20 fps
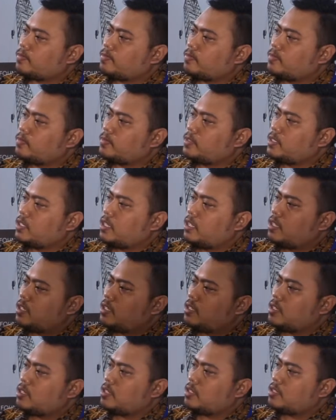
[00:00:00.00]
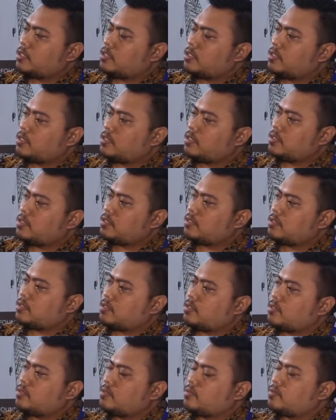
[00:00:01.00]

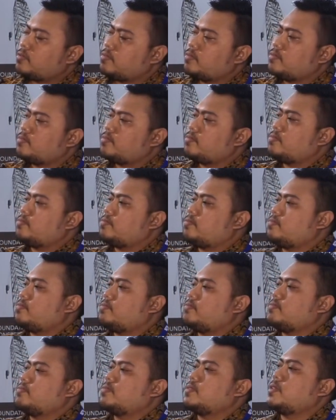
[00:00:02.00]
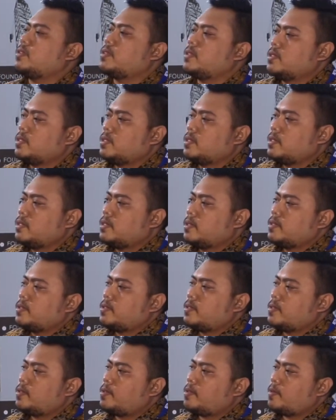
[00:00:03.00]

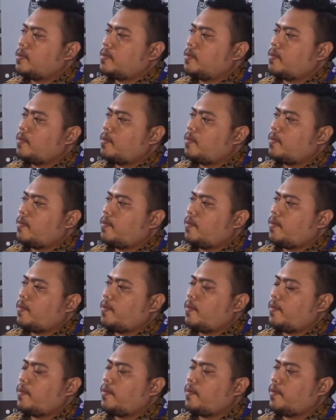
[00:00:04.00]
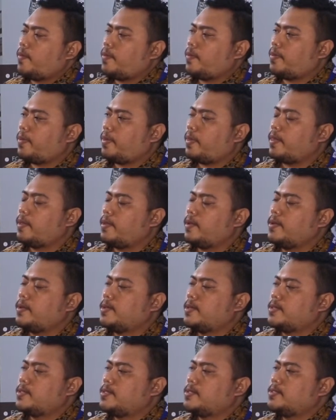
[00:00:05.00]

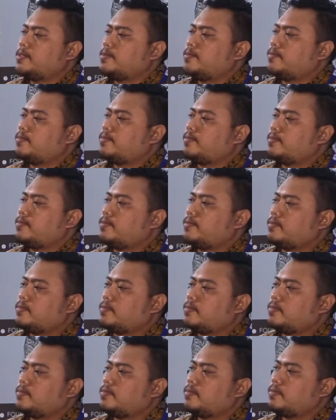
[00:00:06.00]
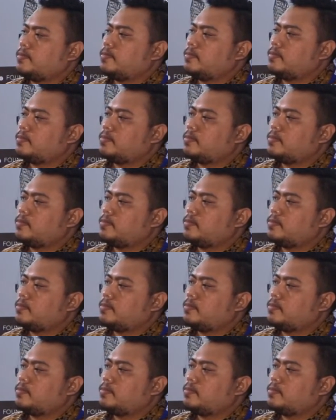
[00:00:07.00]
[no speech]